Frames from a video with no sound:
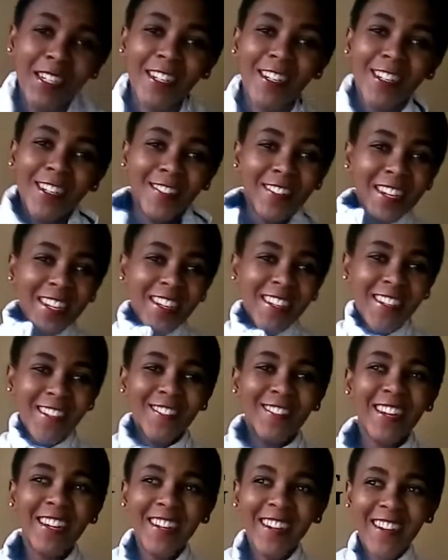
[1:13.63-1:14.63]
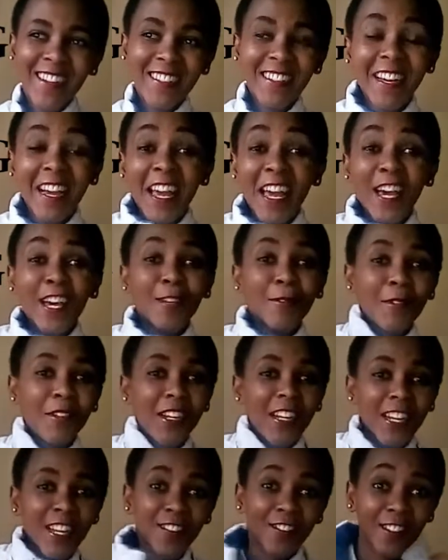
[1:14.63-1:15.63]
god, oh my god, oh my god.
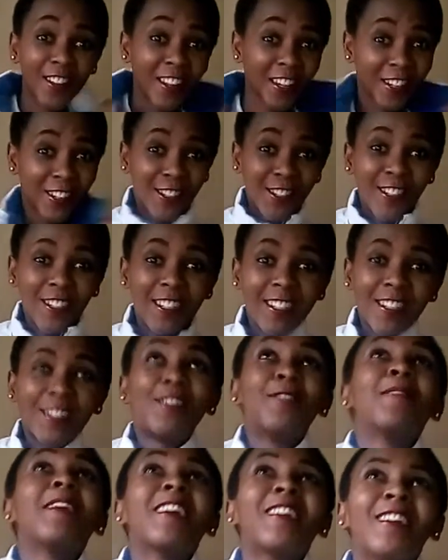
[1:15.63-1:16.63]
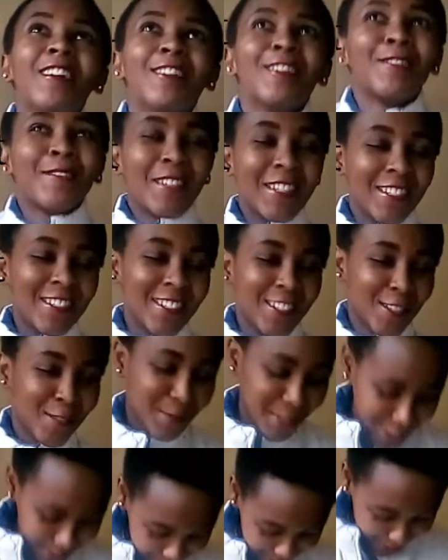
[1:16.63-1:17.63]
Especially for the cold. Oh my god, oh my god, oh
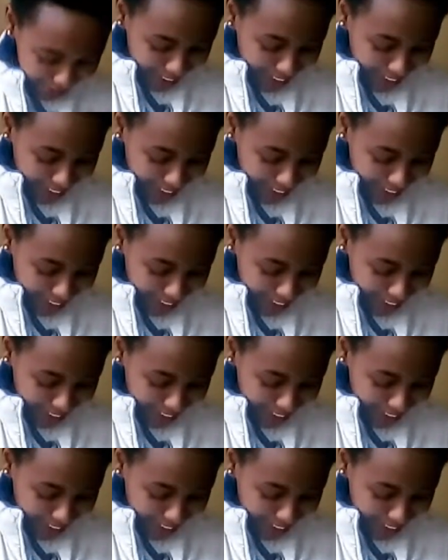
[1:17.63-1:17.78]
my god, oh